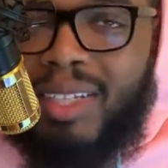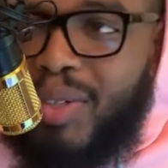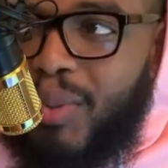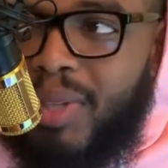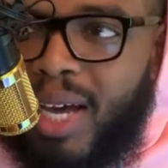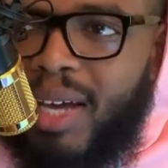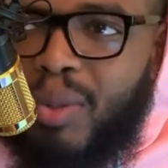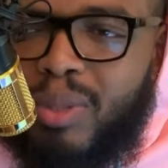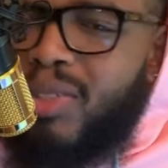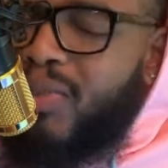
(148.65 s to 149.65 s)
you that
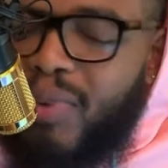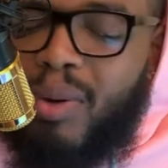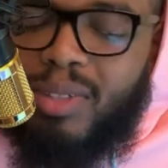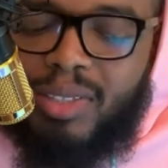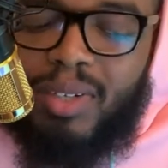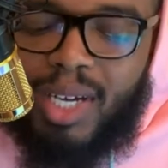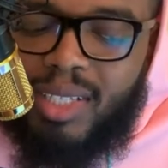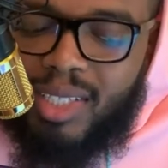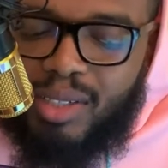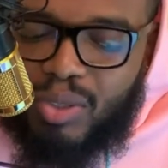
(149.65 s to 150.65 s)
you should focus on the good things.